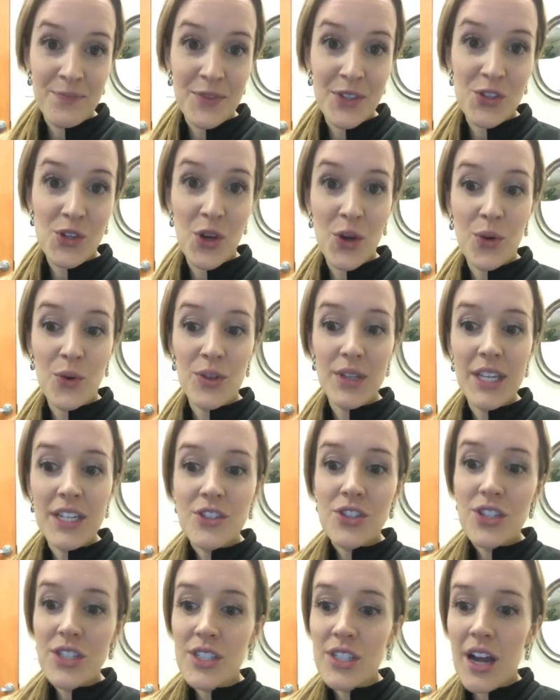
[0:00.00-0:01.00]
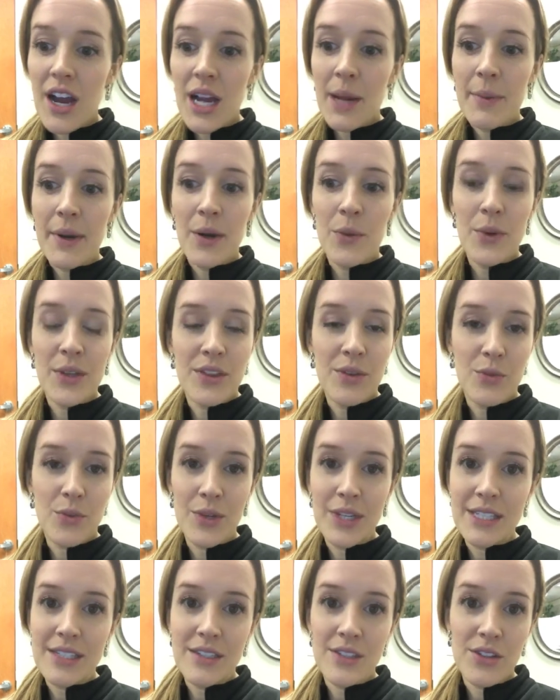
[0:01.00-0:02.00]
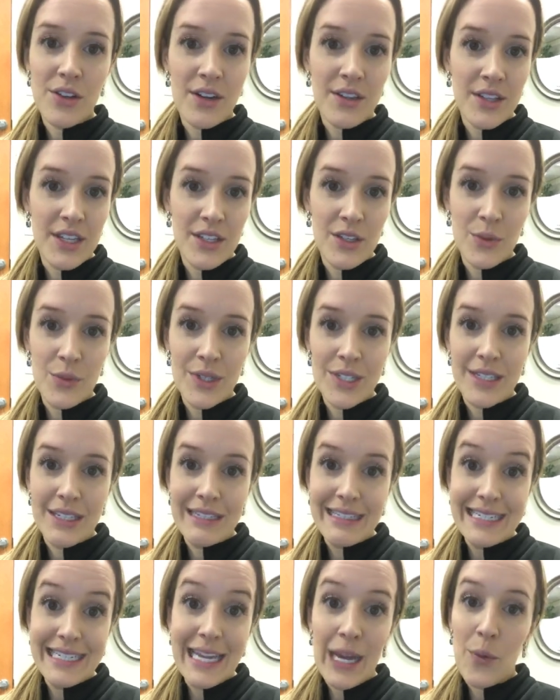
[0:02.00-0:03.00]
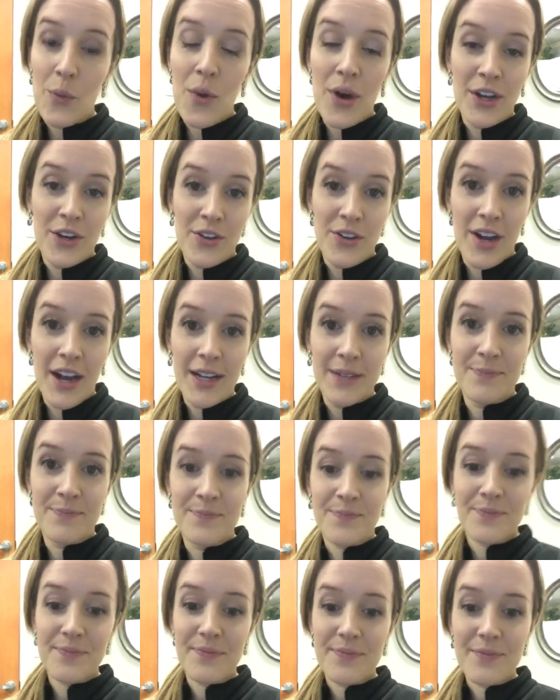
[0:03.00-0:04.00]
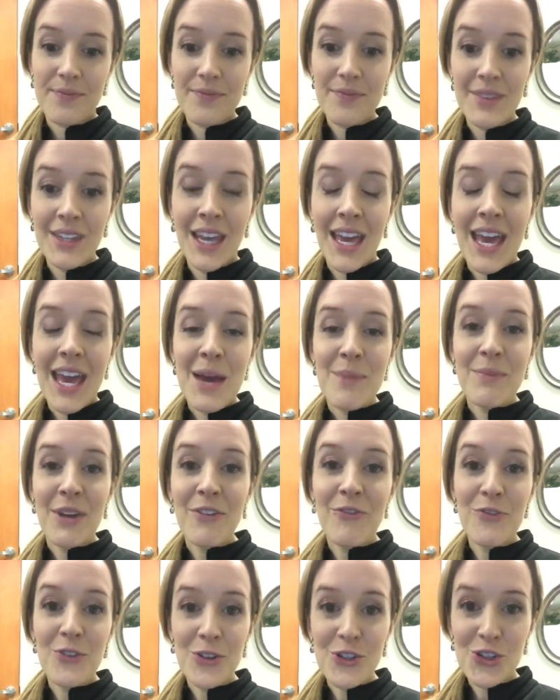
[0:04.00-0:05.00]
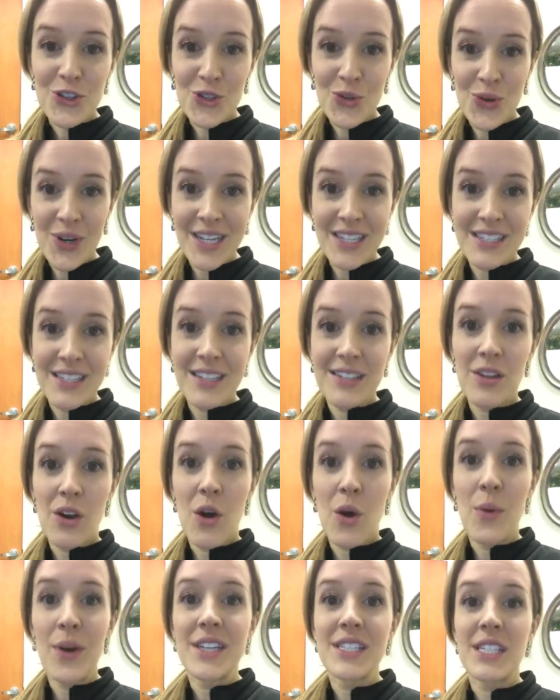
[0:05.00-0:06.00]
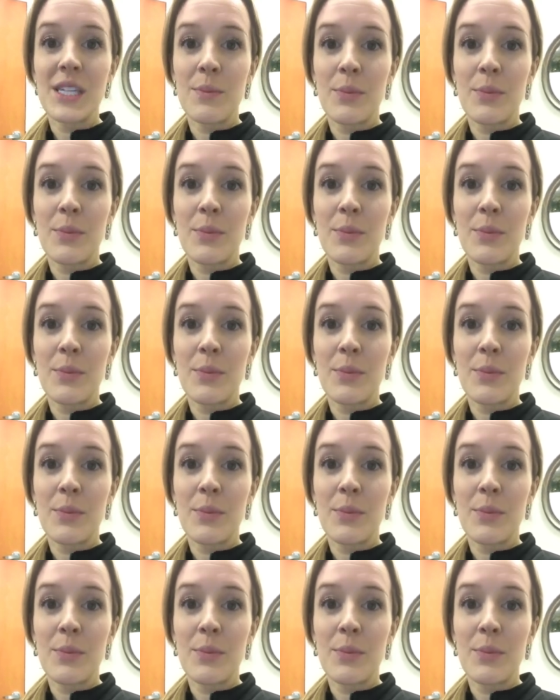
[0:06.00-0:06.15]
So let's just talk about what the reasons are that you would get one or not. My first choice is always